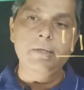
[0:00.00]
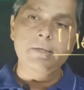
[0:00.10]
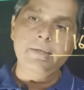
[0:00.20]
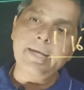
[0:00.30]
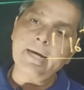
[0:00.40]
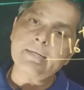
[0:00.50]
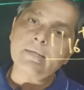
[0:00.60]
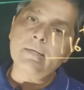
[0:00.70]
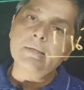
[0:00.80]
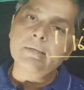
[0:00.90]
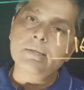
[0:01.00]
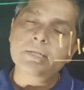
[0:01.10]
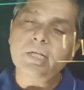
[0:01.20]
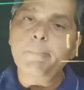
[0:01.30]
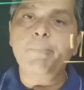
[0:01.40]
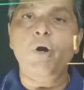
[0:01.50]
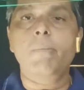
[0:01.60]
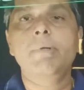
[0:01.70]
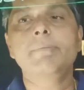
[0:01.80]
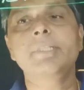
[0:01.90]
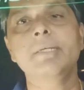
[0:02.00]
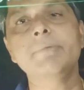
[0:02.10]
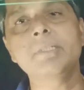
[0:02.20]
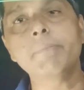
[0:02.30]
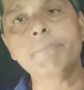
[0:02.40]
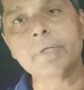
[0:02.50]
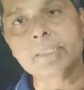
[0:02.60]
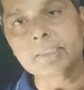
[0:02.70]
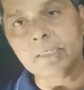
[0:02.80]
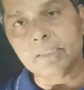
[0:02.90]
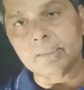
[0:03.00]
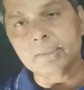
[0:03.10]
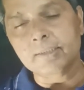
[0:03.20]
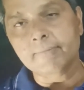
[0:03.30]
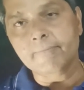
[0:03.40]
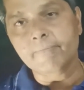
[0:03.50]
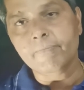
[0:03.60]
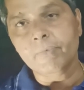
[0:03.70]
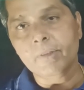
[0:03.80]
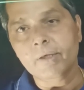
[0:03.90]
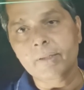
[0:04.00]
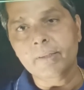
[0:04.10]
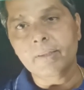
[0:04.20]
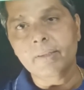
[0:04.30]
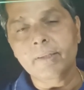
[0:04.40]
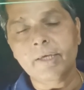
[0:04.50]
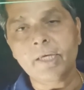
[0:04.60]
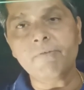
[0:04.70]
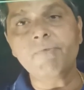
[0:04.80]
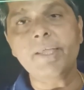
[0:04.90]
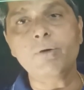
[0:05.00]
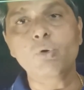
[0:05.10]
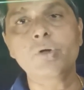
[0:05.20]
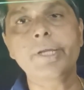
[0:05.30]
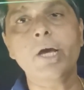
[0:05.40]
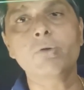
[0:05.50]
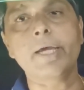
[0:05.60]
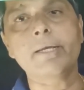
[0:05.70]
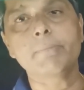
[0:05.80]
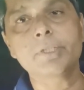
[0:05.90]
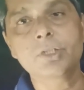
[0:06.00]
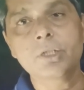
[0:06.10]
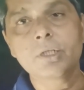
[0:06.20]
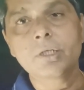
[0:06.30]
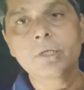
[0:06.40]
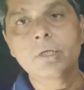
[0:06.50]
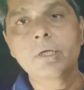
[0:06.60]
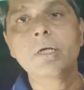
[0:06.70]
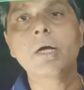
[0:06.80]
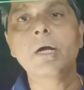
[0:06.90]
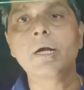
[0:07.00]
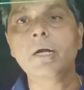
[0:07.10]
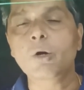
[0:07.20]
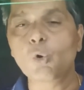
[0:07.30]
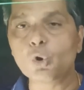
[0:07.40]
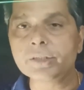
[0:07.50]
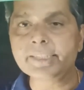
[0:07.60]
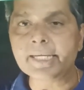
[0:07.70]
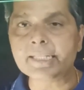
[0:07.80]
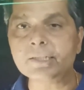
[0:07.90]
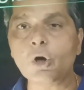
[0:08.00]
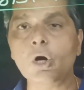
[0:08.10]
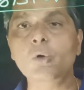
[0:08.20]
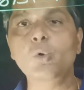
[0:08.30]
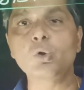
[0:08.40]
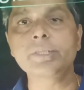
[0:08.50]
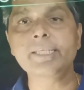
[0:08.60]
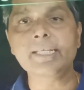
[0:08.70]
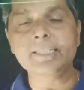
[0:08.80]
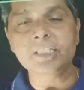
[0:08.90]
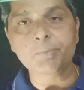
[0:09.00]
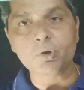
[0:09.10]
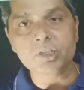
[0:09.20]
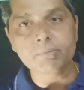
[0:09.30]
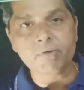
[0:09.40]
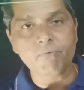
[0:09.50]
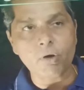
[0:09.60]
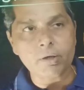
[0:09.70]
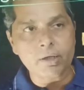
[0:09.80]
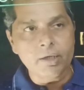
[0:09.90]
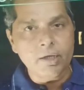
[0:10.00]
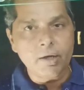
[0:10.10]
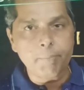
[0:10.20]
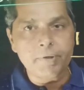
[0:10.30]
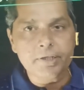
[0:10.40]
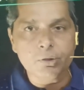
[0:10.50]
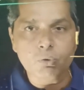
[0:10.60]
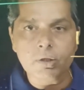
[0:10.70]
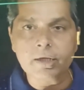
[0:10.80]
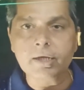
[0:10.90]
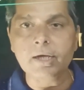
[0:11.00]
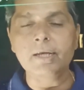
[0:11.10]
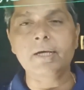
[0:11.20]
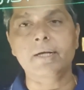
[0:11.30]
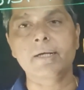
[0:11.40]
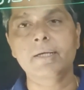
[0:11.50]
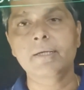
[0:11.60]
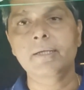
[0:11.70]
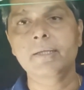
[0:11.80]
There are some problems in some persons. If they don't have that much cone cells or cone cells responsible for a particular color,